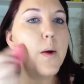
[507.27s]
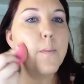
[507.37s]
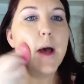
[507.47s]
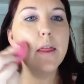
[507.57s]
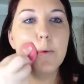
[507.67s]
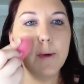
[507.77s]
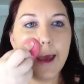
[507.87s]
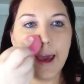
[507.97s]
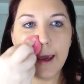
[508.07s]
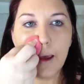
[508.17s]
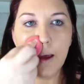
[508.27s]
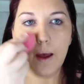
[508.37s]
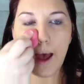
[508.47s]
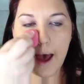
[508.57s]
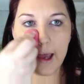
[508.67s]
By the way,
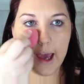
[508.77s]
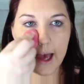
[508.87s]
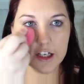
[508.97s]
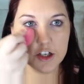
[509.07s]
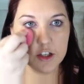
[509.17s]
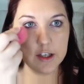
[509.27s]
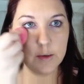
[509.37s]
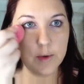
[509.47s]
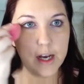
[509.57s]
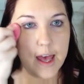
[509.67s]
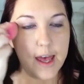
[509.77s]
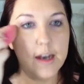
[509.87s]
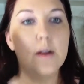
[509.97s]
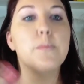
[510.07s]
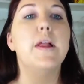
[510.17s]
I actually went ahead
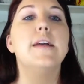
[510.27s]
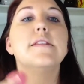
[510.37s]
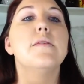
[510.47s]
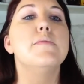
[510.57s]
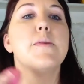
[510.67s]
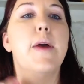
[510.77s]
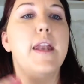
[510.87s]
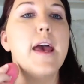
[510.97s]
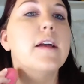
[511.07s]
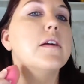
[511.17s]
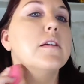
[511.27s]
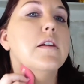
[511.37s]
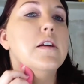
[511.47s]
and applied some to my neck